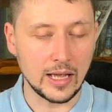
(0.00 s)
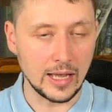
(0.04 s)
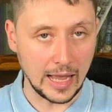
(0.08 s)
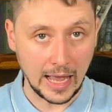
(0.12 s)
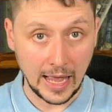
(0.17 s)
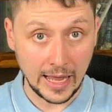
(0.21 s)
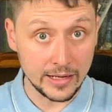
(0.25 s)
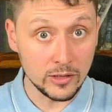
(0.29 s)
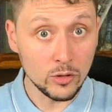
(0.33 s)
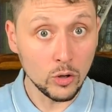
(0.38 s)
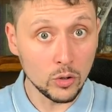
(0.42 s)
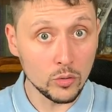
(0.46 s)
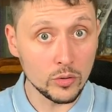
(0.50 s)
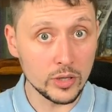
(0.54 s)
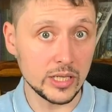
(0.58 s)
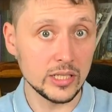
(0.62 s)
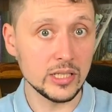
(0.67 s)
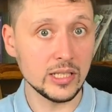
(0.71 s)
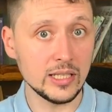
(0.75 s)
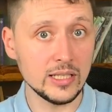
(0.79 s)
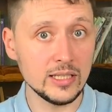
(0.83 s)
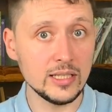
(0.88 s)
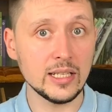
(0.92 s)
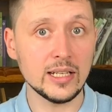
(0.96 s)
I know in
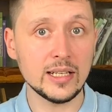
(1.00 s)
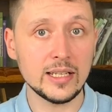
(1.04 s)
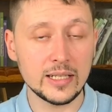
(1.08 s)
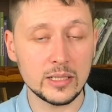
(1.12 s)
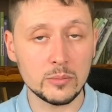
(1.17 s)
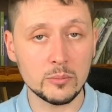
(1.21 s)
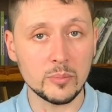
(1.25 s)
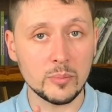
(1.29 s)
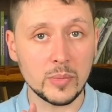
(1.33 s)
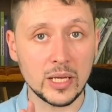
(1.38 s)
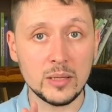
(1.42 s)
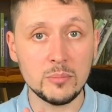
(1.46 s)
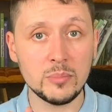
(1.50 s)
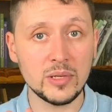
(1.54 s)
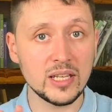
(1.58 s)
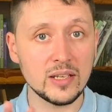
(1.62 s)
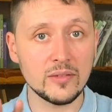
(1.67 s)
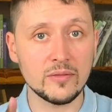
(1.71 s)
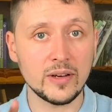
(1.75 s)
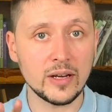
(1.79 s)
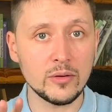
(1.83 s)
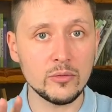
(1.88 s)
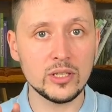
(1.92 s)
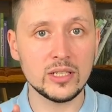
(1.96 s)
India it may be a
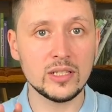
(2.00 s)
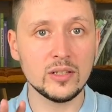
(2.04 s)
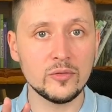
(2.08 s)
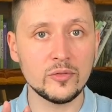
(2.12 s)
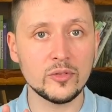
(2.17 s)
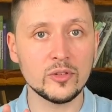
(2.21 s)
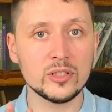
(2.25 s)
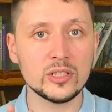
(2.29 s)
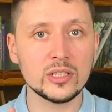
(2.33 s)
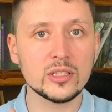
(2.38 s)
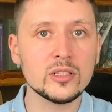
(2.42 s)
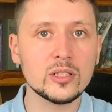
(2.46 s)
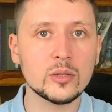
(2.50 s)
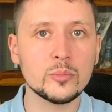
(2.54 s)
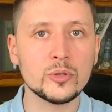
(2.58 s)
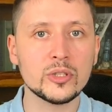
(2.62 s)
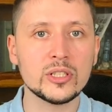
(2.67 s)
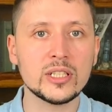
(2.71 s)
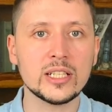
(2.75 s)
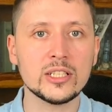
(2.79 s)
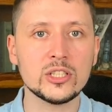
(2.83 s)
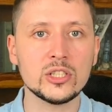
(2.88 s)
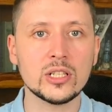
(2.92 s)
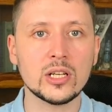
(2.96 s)
very different
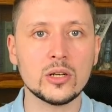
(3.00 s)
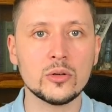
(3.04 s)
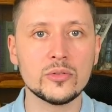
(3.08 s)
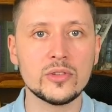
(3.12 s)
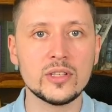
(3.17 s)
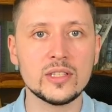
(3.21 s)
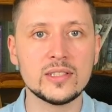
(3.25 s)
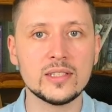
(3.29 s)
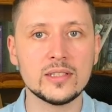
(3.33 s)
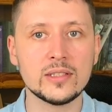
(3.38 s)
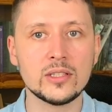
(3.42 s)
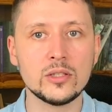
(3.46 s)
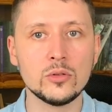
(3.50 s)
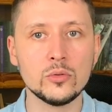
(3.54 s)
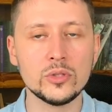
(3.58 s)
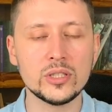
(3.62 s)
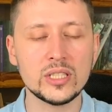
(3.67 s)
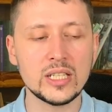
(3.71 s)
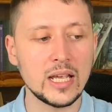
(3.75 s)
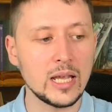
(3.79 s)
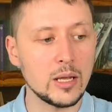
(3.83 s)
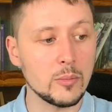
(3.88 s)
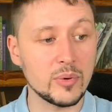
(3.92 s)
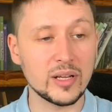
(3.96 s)
interpretation how this is used,
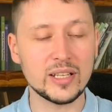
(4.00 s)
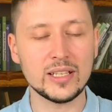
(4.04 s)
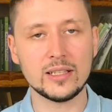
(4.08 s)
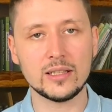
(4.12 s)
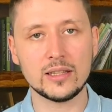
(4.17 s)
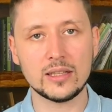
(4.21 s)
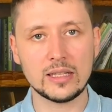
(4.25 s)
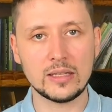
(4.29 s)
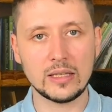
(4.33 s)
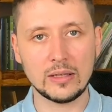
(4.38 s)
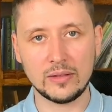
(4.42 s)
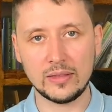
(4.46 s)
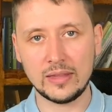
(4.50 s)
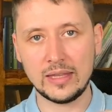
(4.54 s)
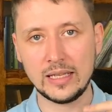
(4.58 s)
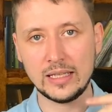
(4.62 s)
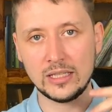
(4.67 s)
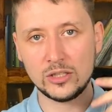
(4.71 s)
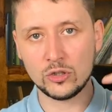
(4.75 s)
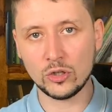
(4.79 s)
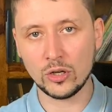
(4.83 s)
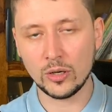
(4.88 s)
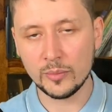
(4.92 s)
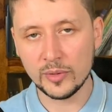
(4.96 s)
but the
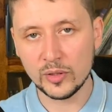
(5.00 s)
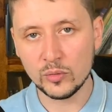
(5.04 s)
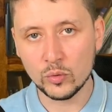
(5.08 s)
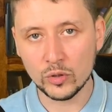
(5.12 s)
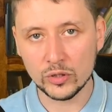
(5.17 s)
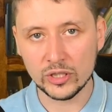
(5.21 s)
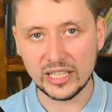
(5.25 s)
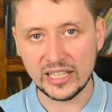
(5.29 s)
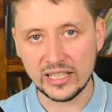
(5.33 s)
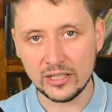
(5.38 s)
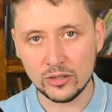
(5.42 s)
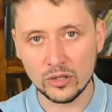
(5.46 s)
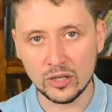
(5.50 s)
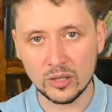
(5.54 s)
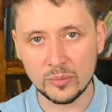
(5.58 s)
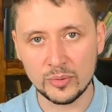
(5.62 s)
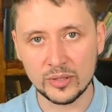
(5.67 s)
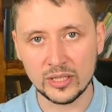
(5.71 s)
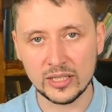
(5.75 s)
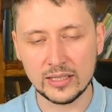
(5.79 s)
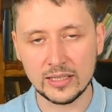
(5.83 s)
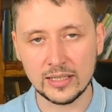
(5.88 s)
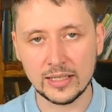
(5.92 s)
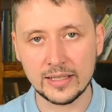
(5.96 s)
German would interpret
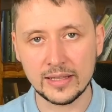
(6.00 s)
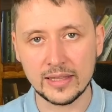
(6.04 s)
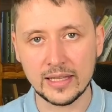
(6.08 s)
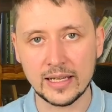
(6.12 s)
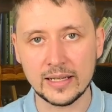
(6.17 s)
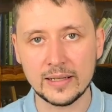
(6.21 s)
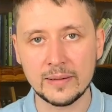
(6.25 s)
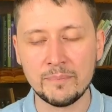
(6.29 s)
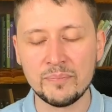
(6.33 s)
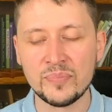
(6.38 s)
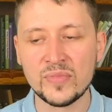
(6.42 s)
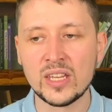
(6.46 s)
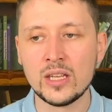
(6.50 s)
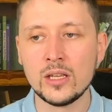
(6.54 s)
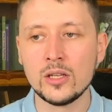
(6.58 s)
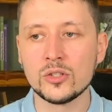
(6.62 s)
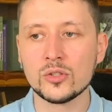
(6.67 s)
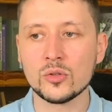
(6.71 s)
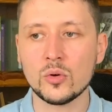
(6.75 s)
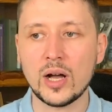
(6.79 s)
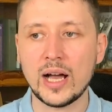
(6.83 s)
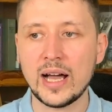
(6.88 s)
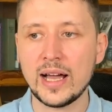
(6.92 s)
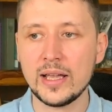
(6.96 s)
it like that.
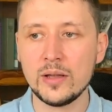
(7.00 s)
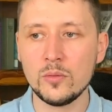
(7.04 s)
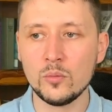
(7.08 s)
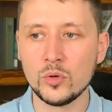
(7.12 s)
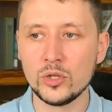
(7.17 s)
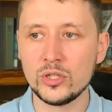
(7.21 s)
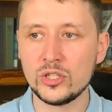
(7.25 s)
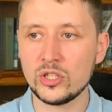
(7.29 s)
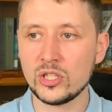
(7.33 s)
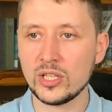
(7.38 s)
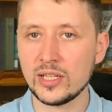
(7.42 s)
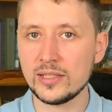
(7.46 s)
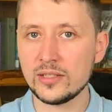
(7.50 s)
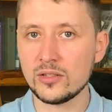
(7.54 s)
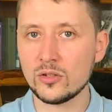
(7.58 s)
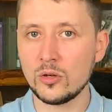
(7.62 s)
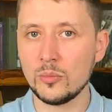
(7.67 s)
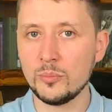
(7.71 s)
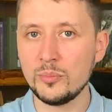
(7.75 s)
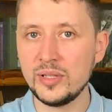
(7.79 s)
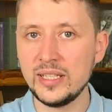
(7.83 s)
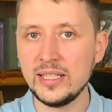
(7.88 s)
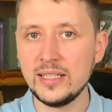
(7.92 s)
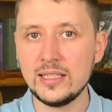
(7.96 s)
So I would just
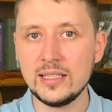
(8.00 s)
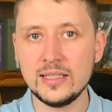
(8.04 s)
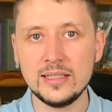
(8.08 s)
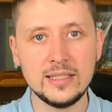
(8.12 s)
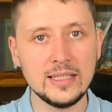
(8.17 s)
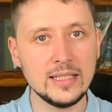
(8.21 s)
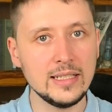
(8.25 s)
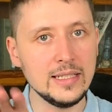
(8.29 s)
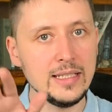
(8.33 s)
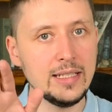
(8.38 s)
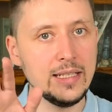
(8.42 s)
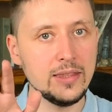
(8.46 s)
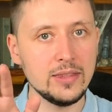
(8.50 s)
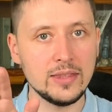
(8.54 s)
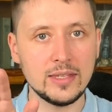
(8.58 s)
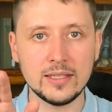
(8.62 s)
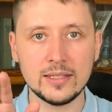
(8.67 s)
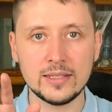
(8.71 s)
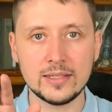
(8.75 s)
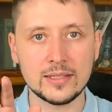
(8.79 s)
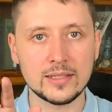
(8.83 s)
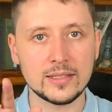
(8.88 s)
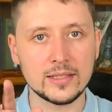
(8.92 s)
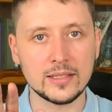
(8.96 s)
completely delete
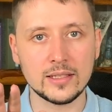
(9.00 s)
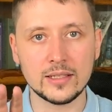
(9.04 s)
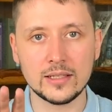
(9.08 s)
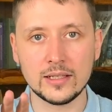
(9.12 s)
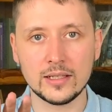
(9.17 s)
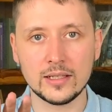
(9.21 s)
this